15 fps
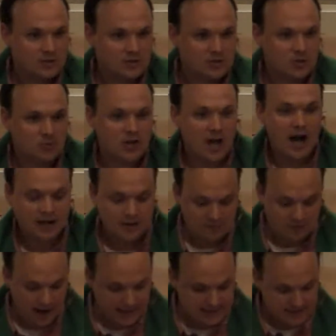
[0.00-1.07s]
So God
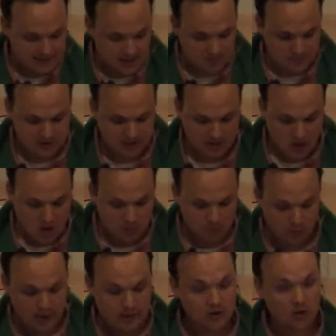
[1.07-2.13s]
invites them to
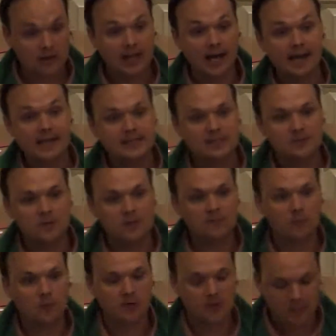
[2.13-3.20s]
bring their case
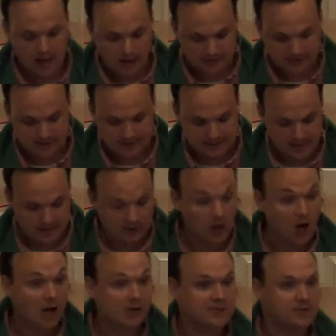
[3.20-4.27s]
before the mountains, a
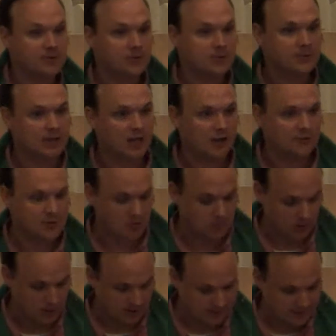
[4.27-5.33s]
lawsuit of
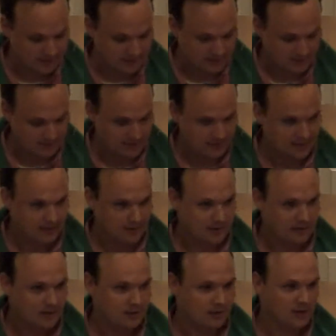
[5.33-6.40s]
sorts.
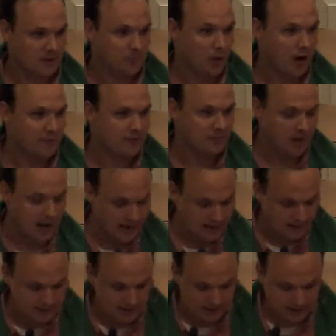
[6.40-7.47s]
The prophet
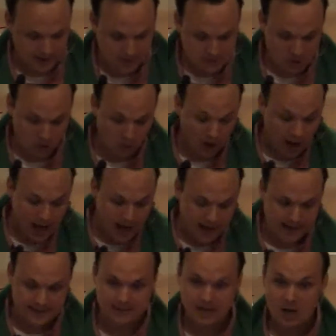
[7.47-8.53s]
Micah declares,
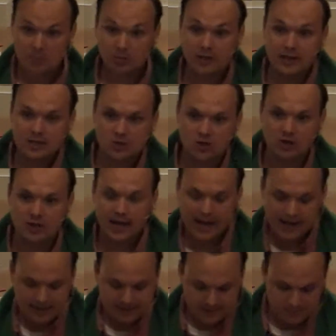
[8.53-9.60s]
Arise, please your
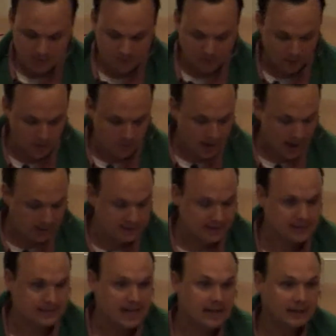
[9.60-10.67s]
case before the
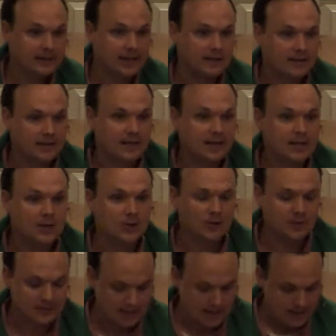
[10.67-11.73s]
mountains, let the
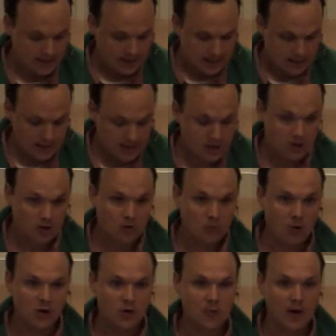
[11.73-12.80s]
hills hear
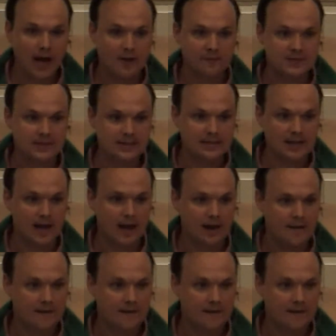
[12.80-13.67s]
what you have to say.